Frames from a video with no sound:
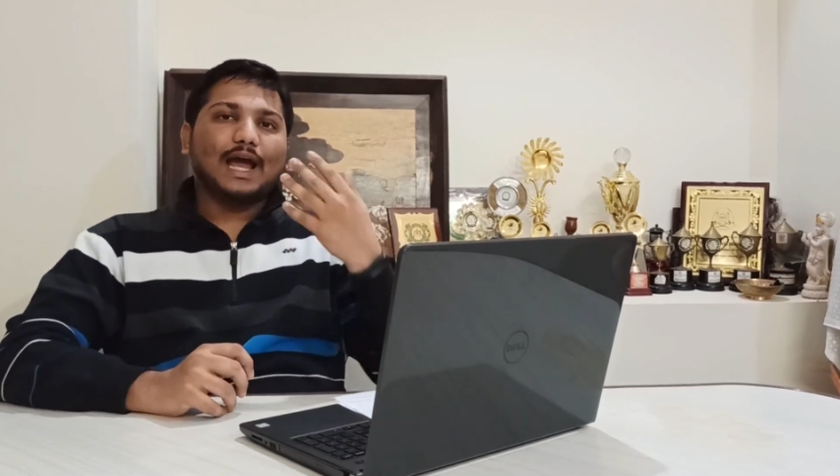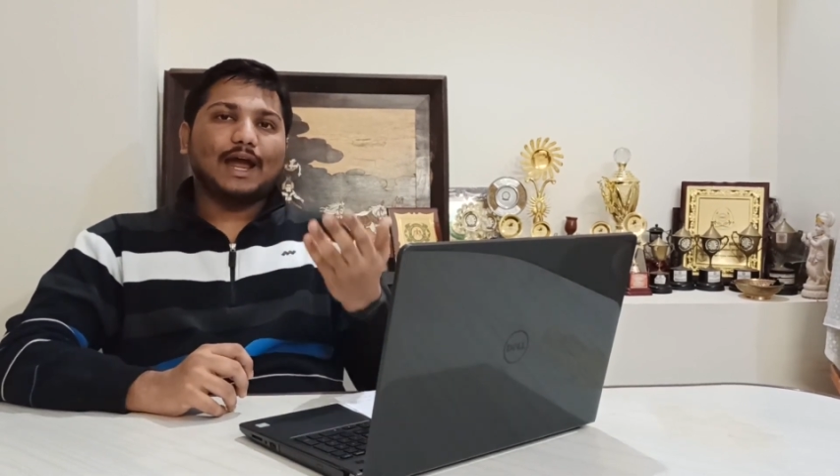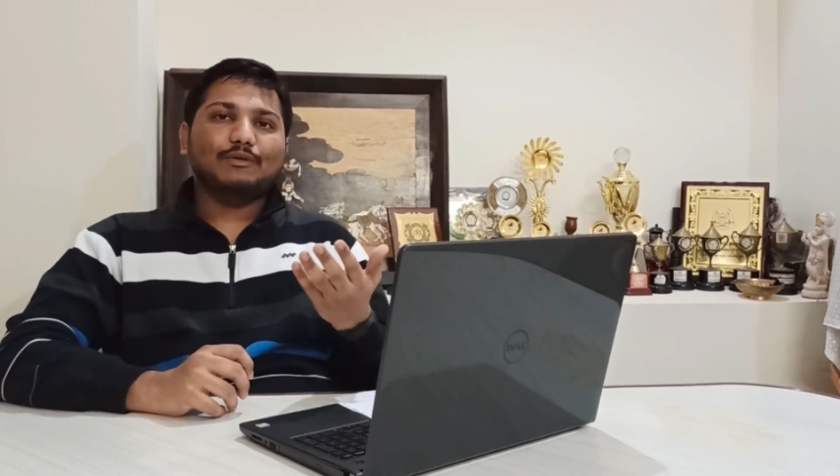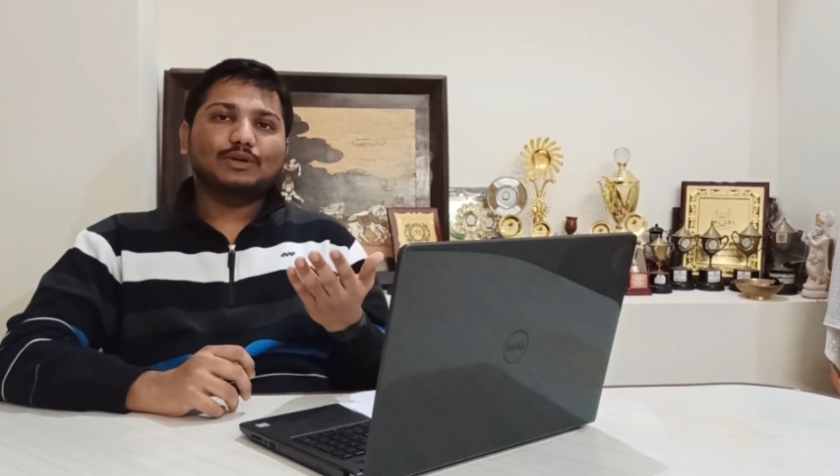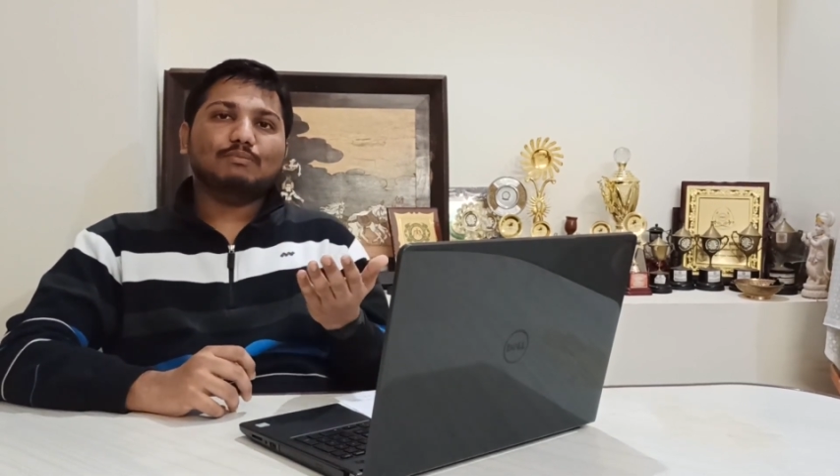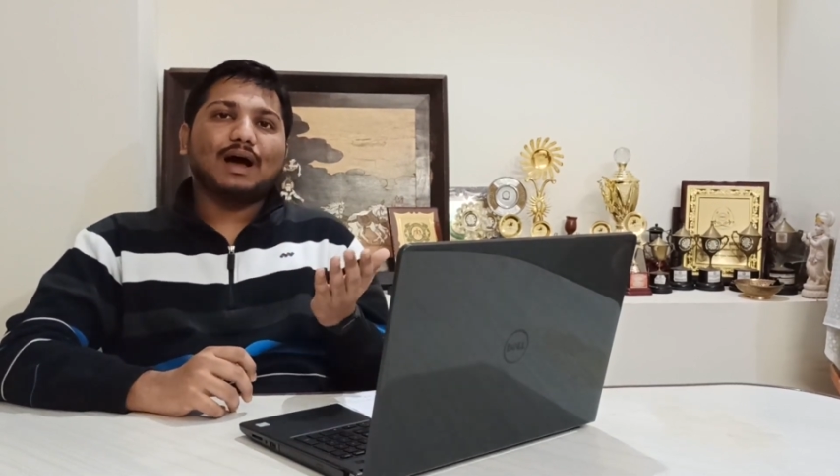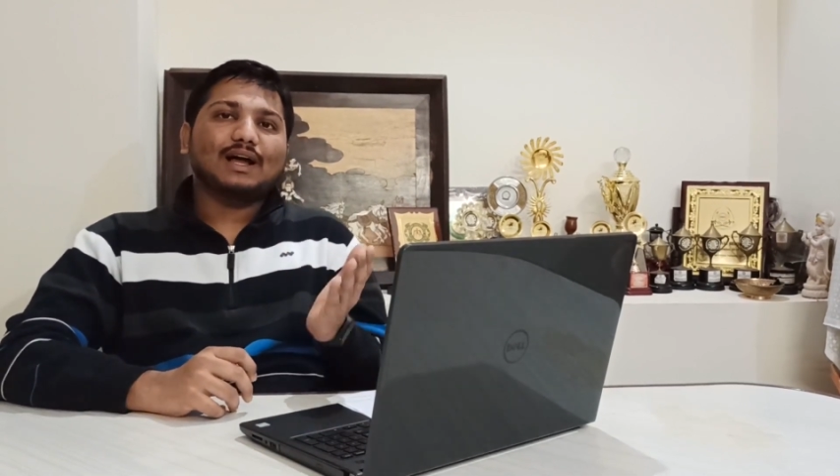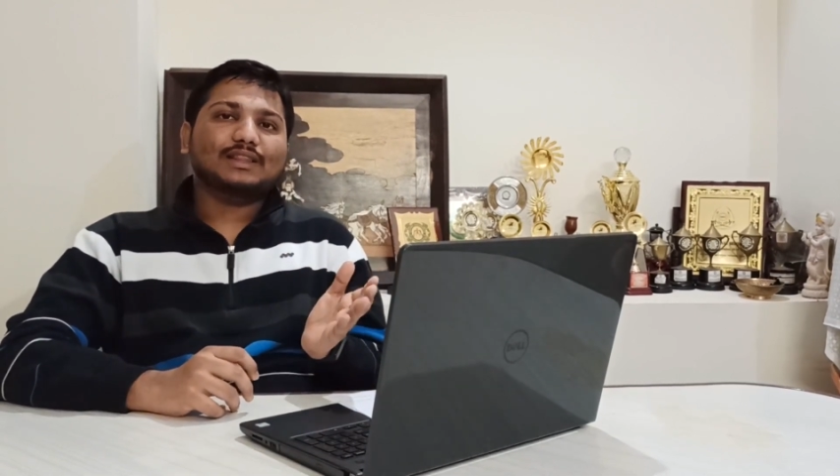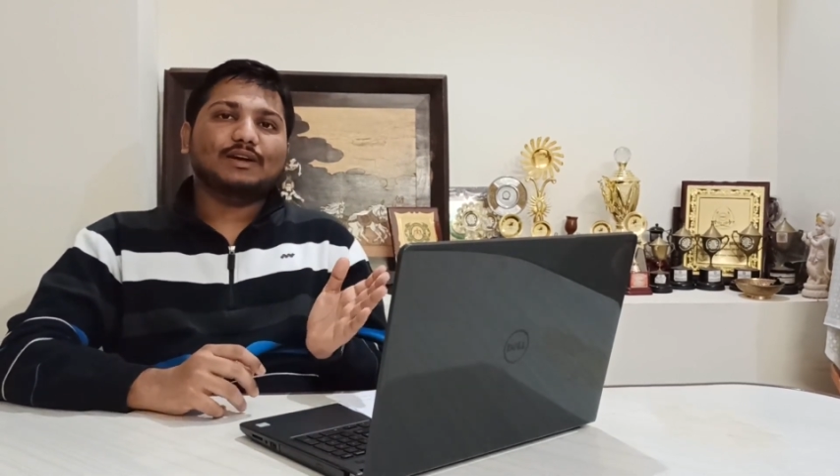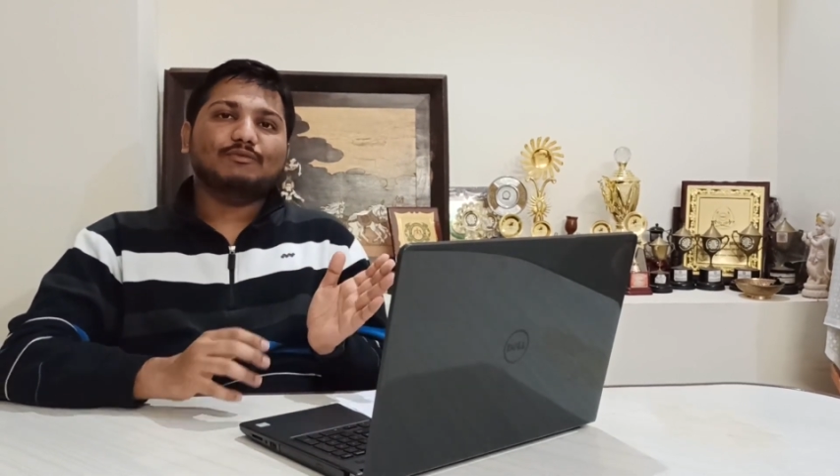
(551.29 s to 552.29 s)
I would
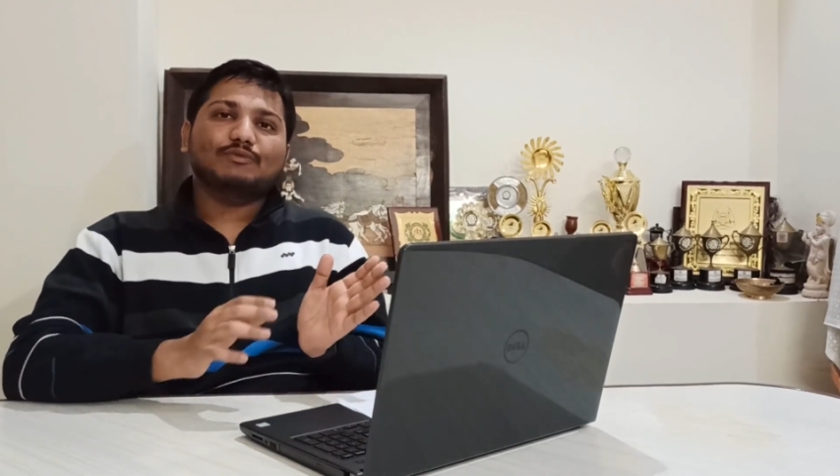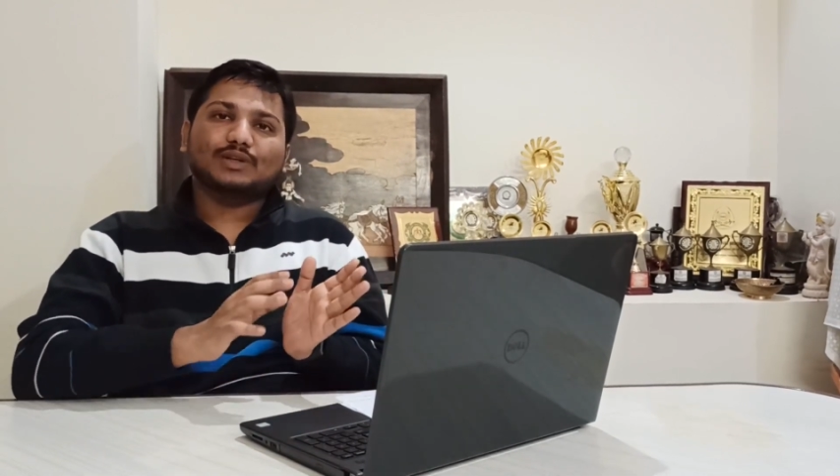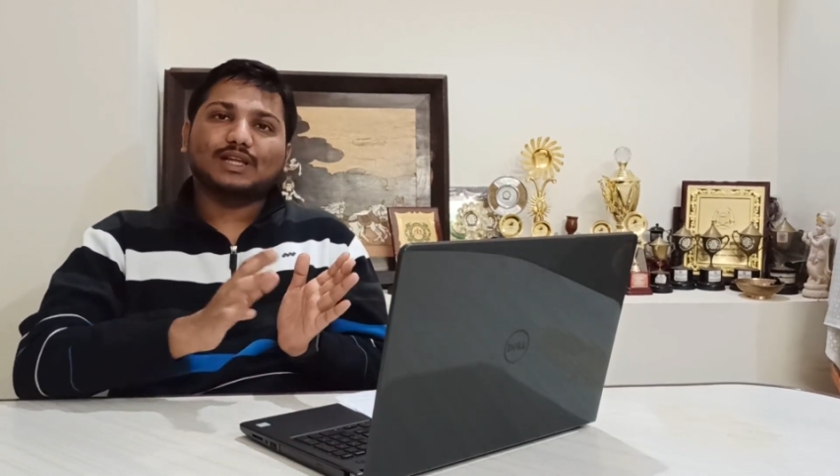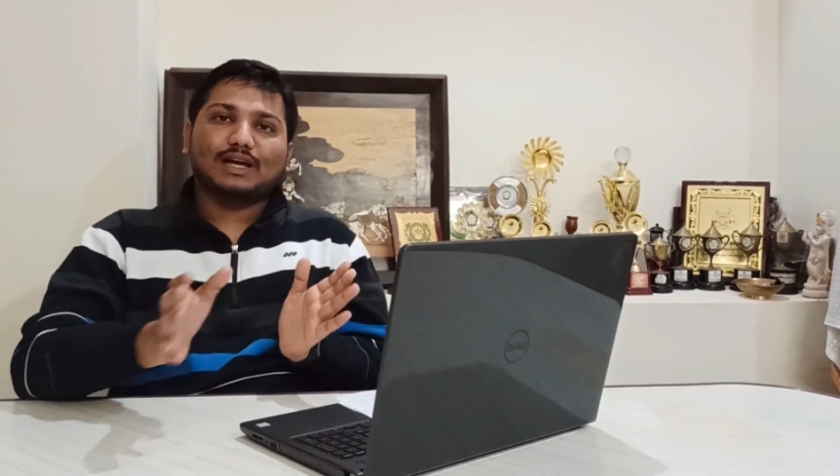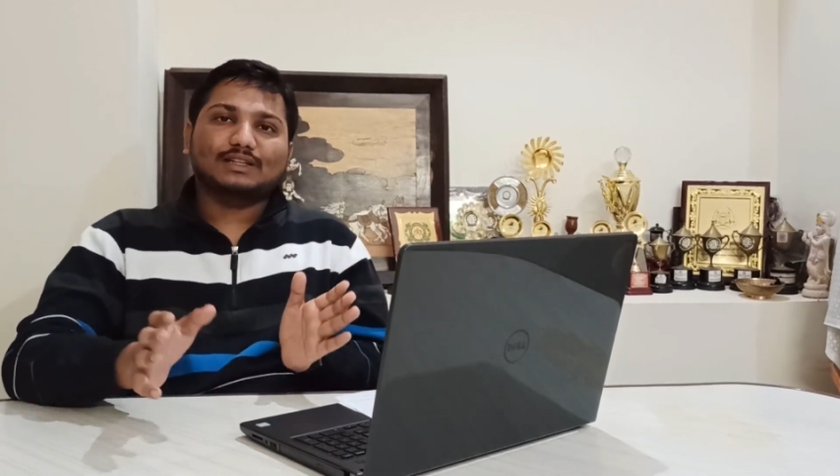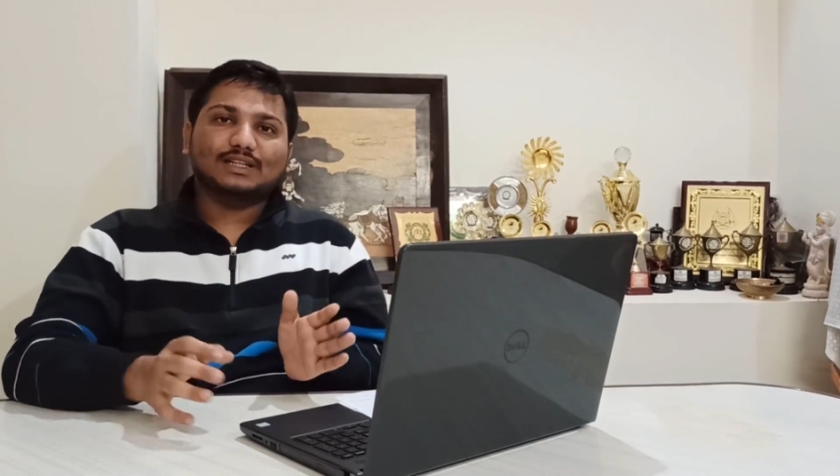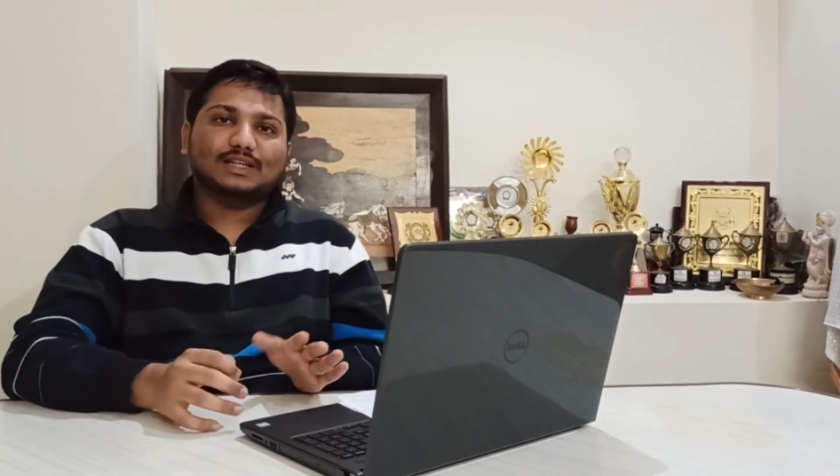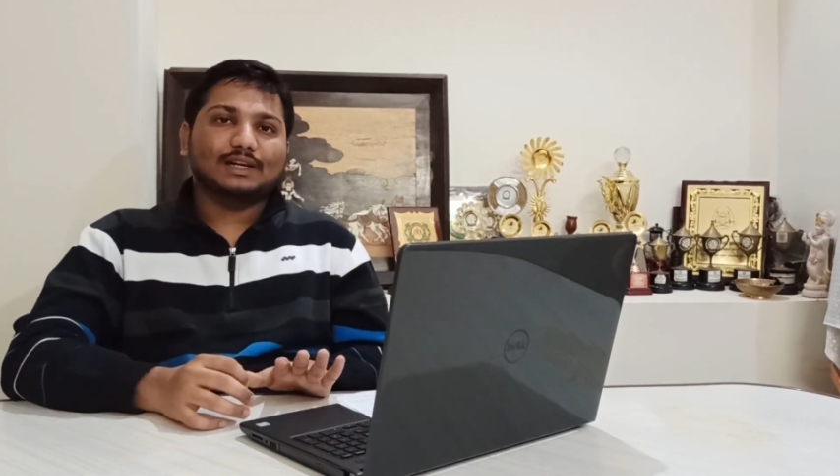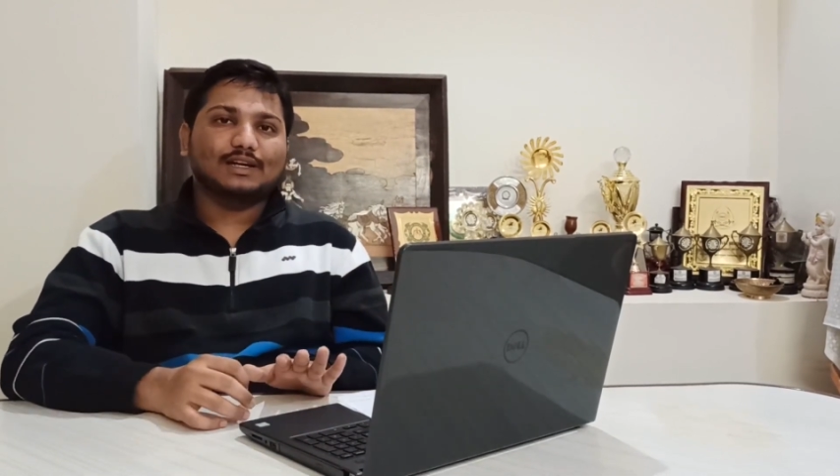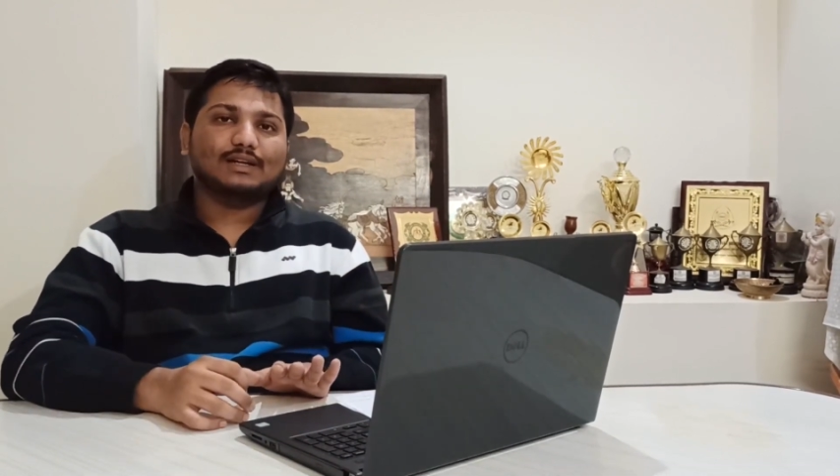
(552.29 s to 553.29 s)
mark them with another
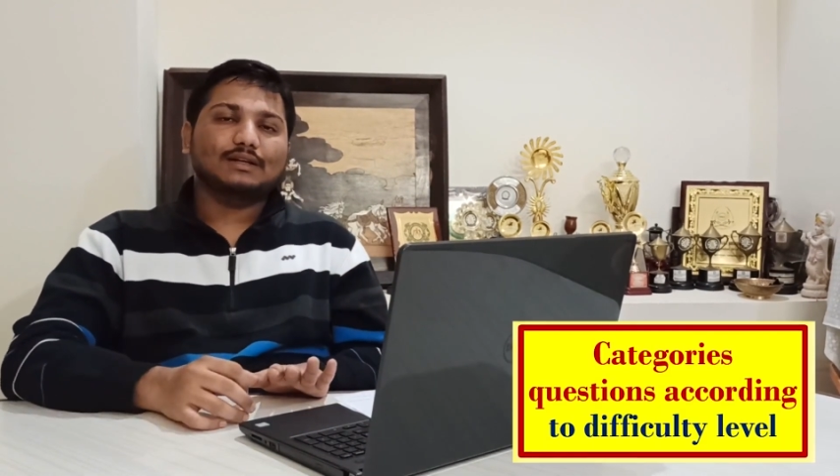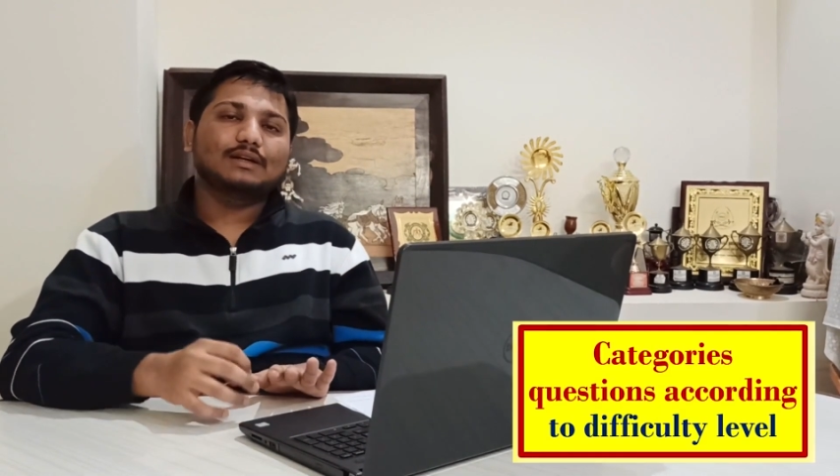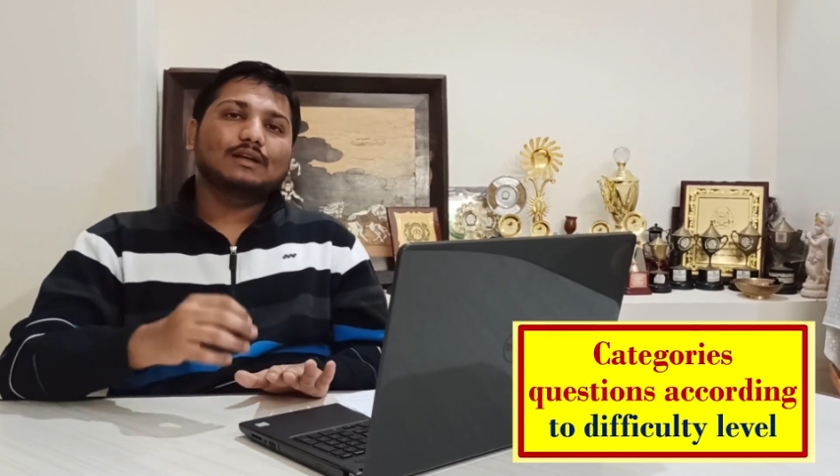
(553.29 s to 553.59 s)
color,